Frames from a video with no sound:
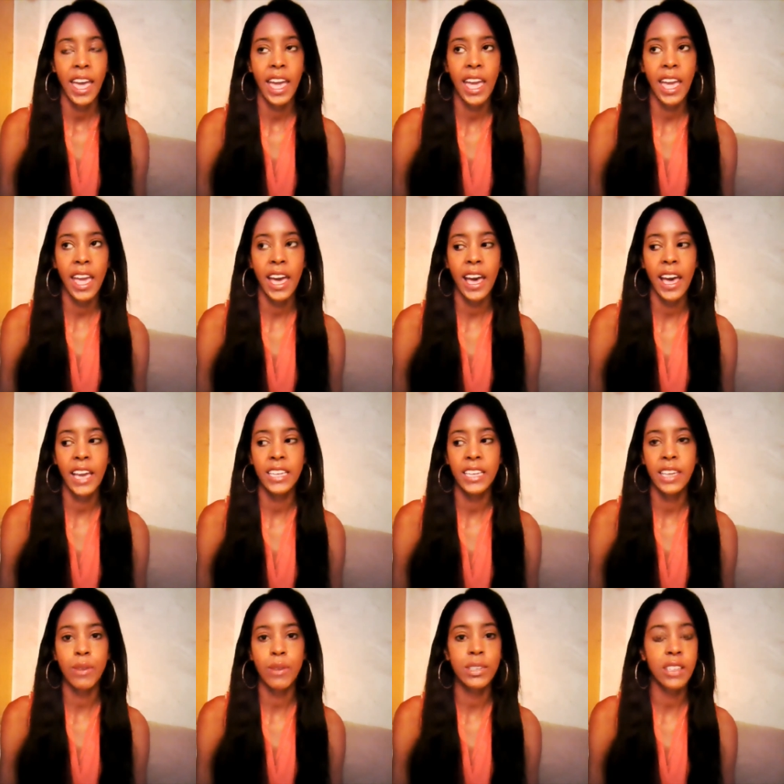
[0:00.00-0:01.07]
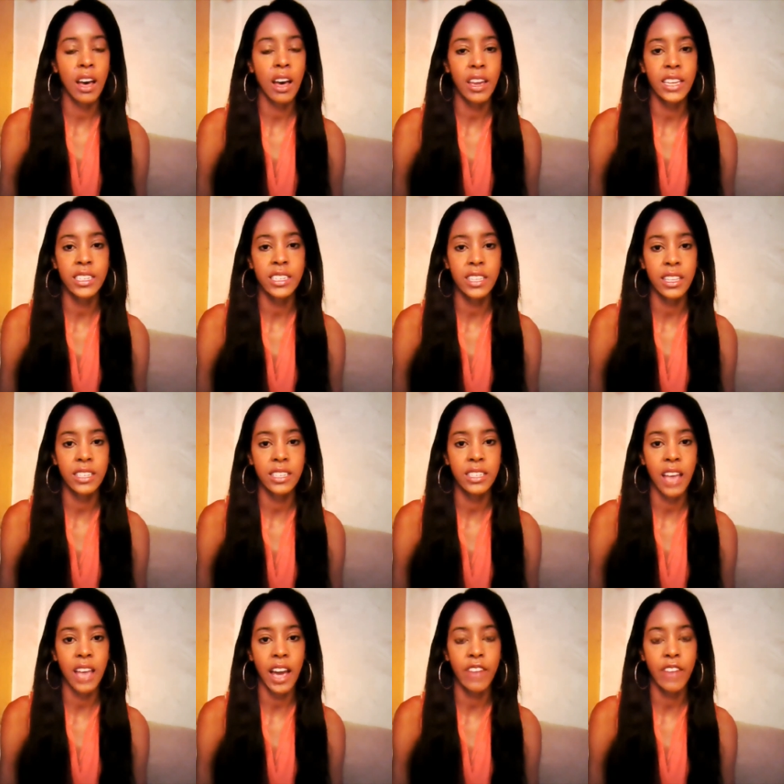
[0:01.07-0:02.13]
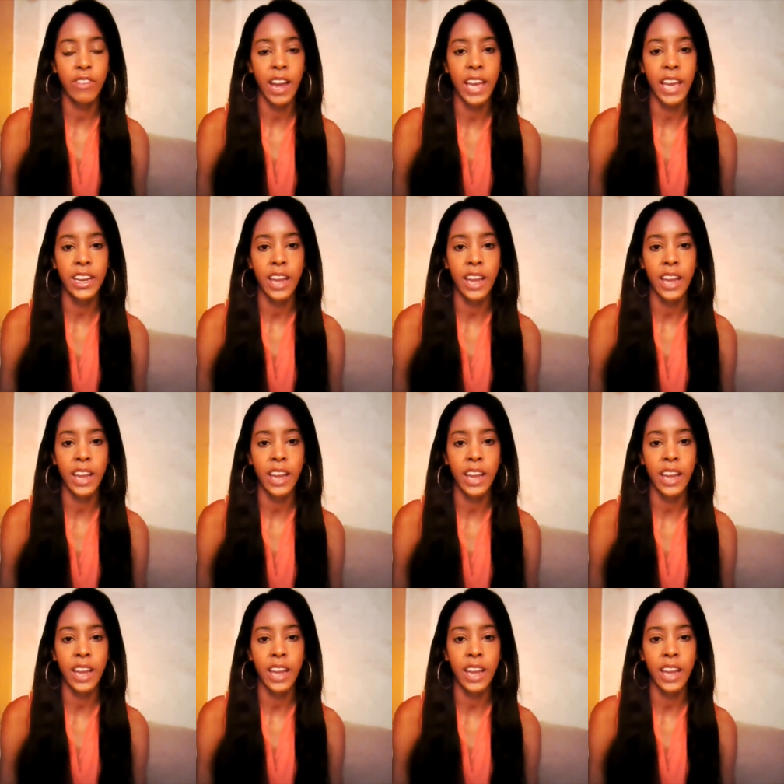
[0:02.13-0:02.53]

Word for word: And I was talking to this guy friend,